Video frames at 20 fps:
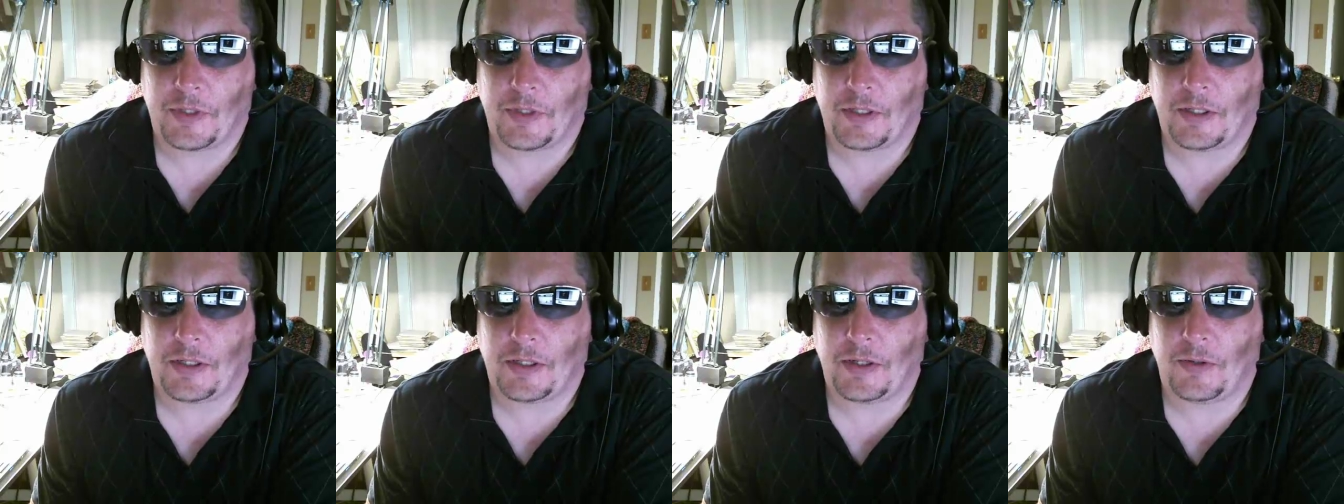
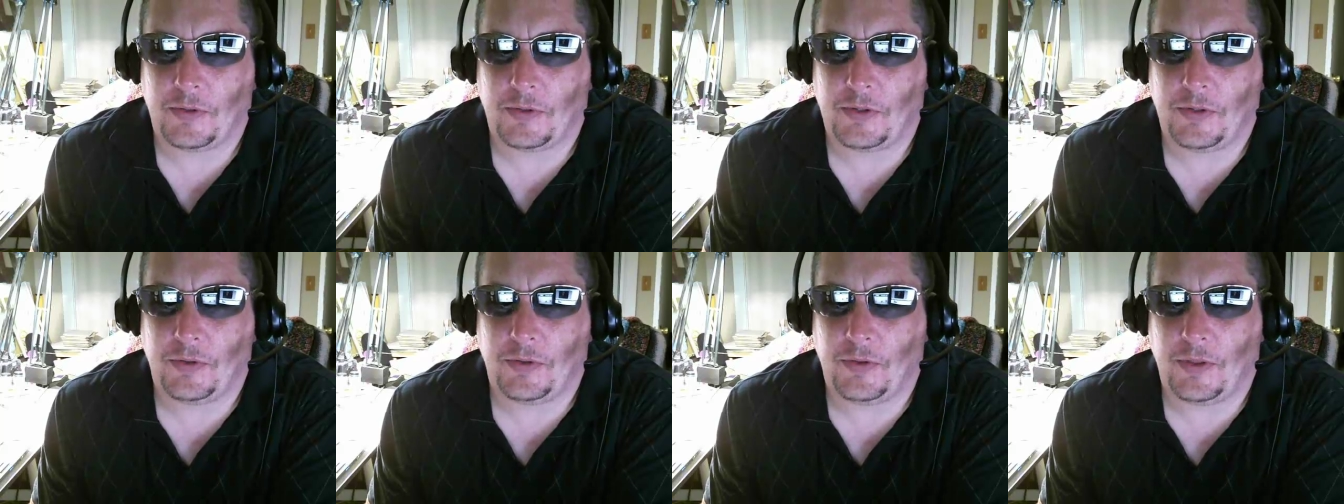Go
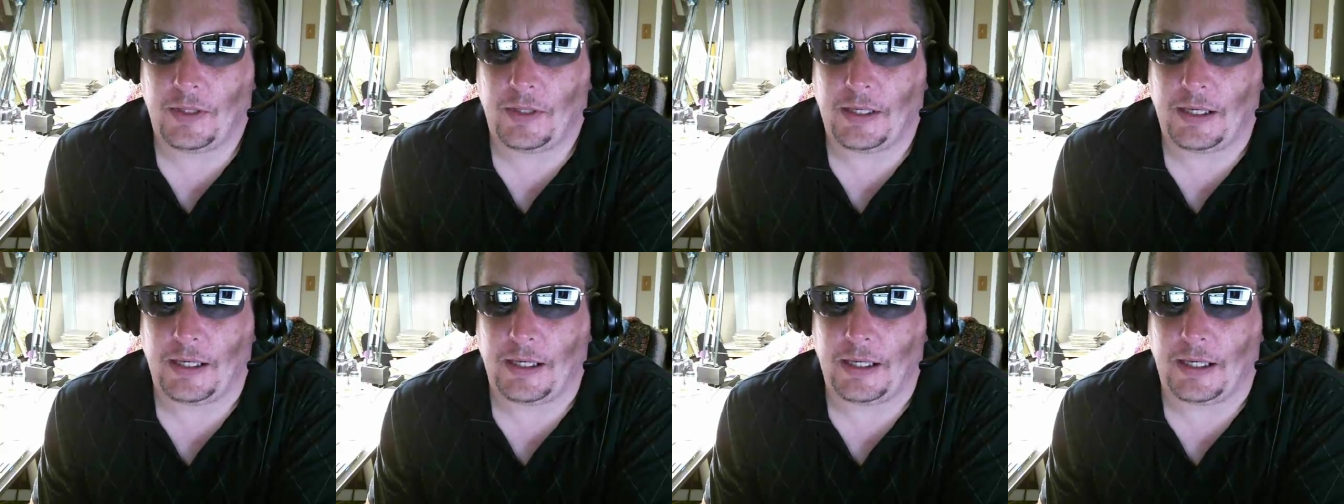to
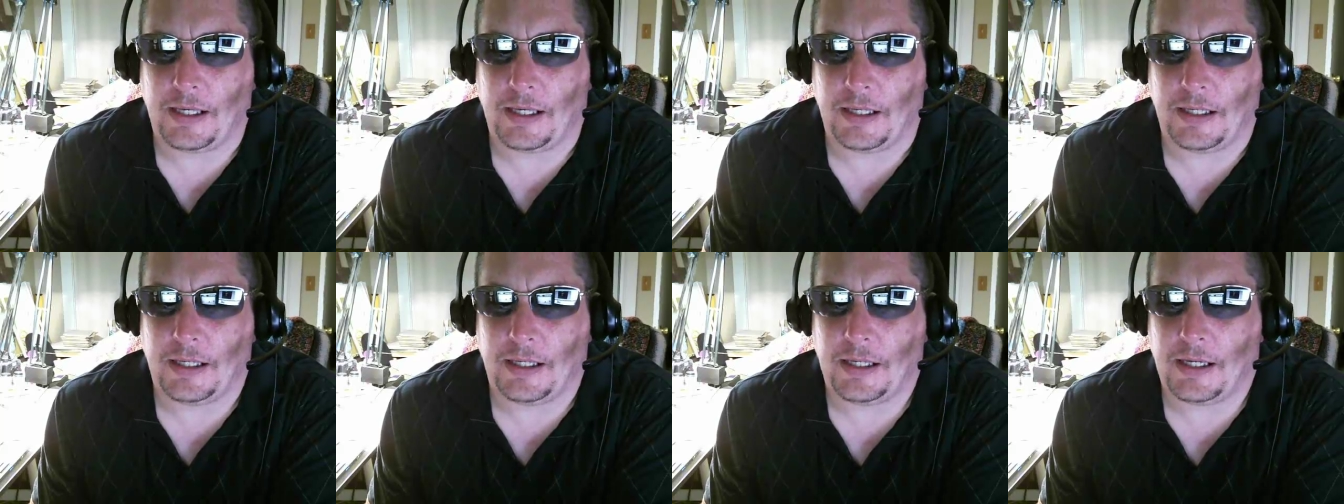
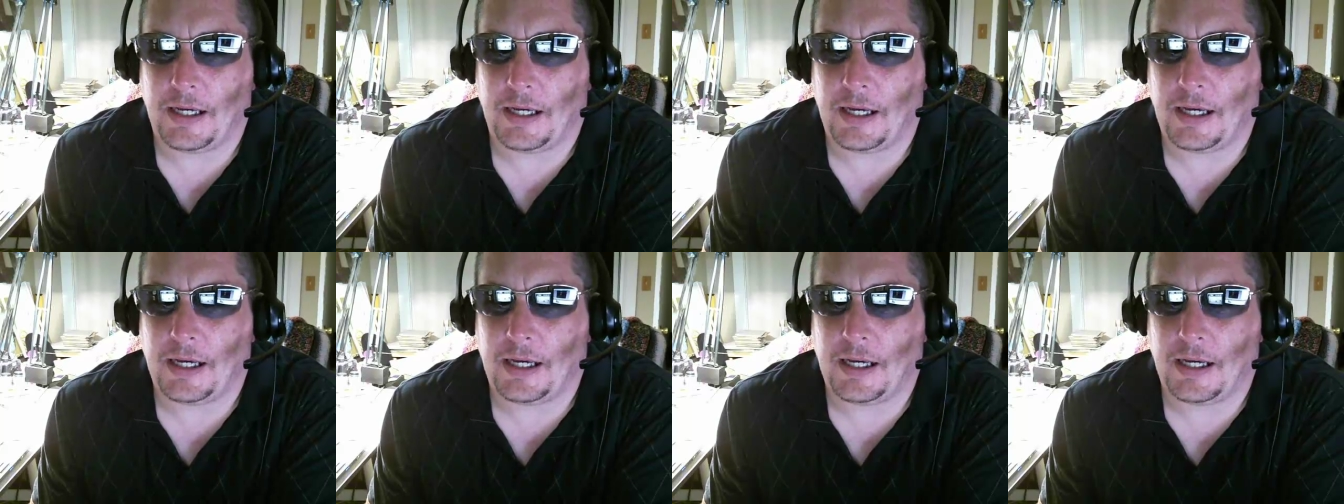the
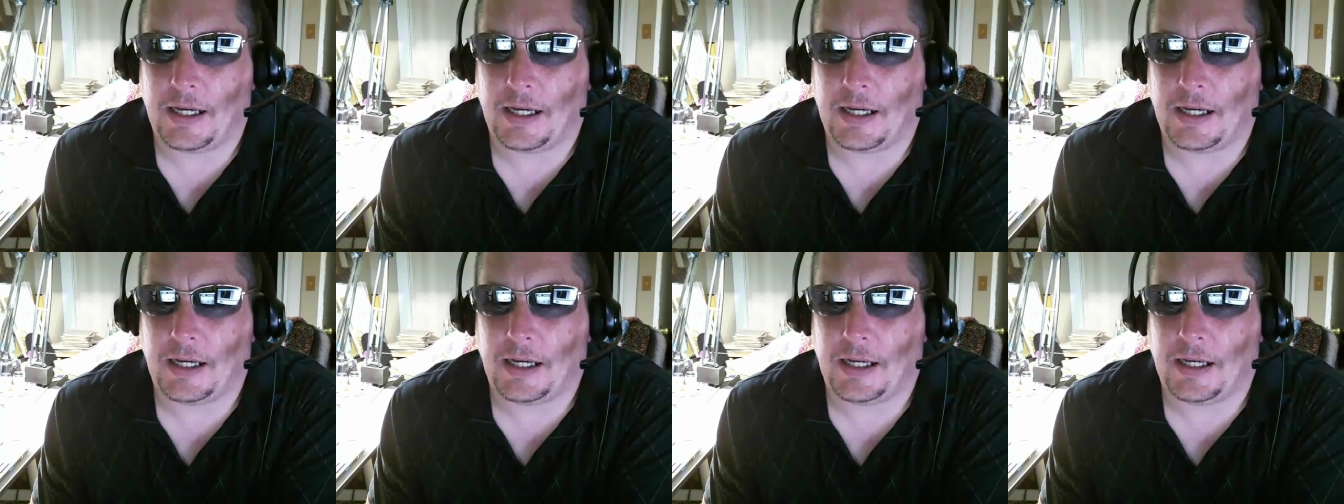
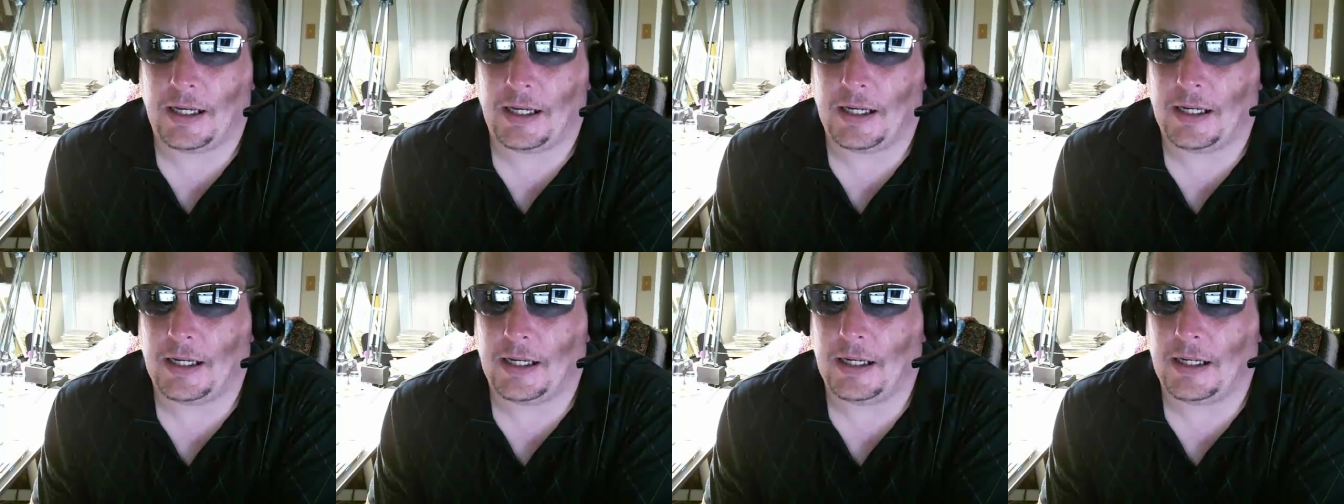
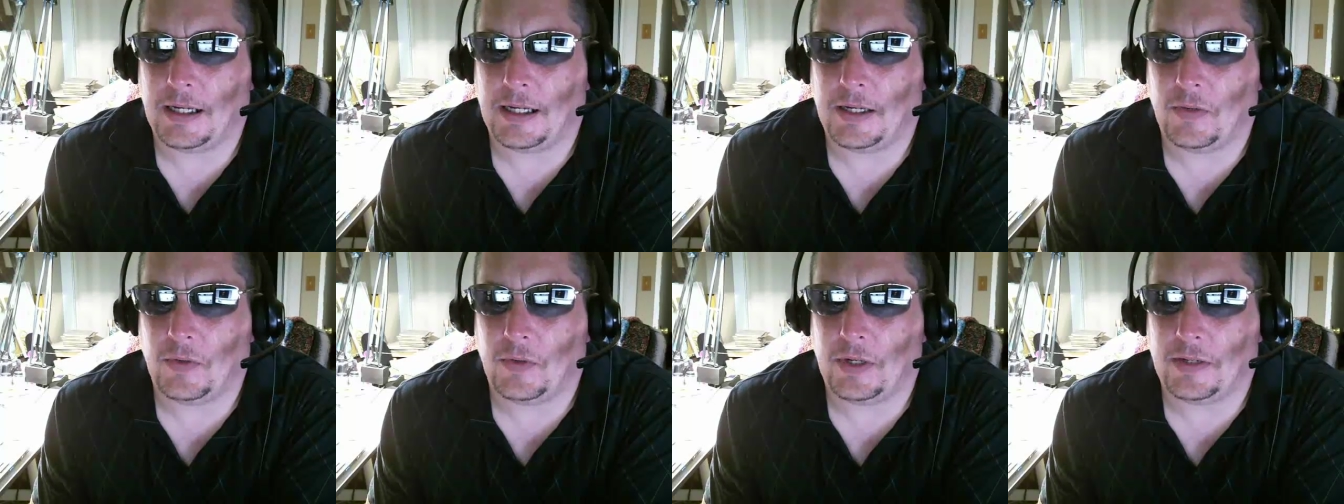
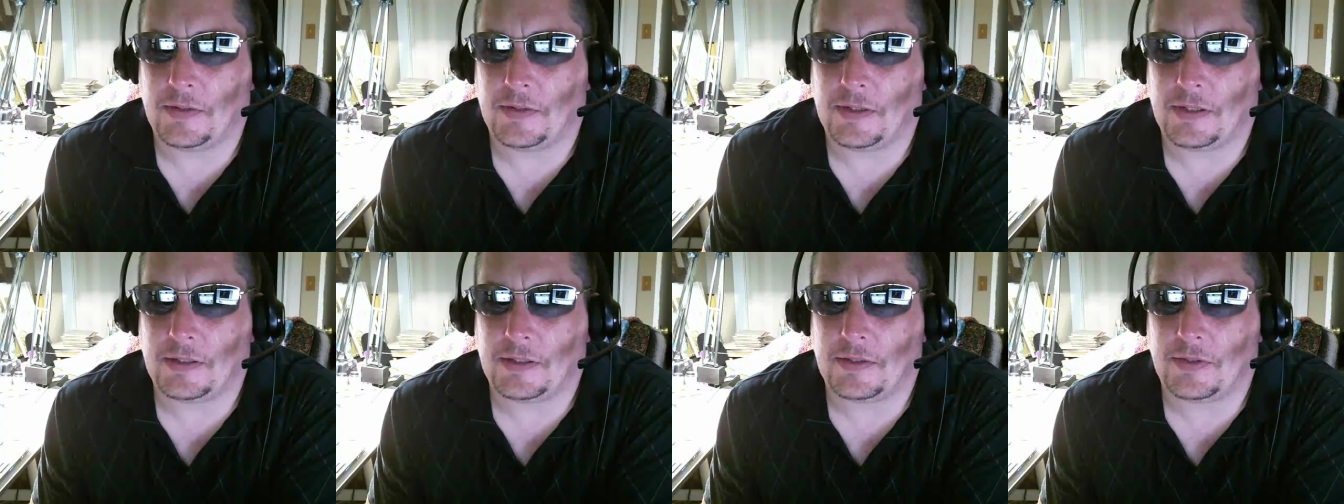uh, what
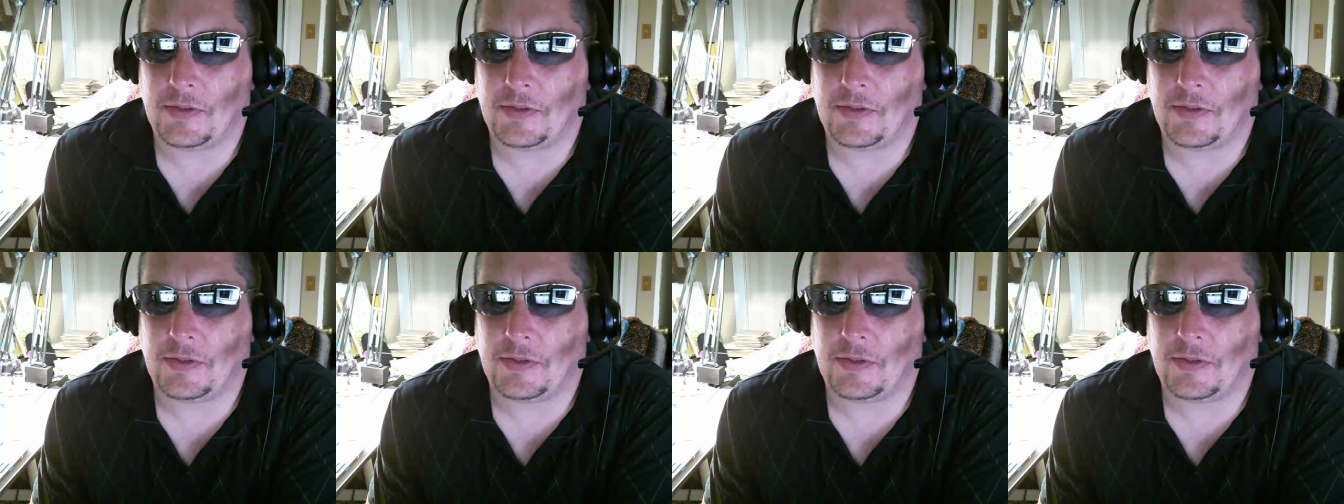is it?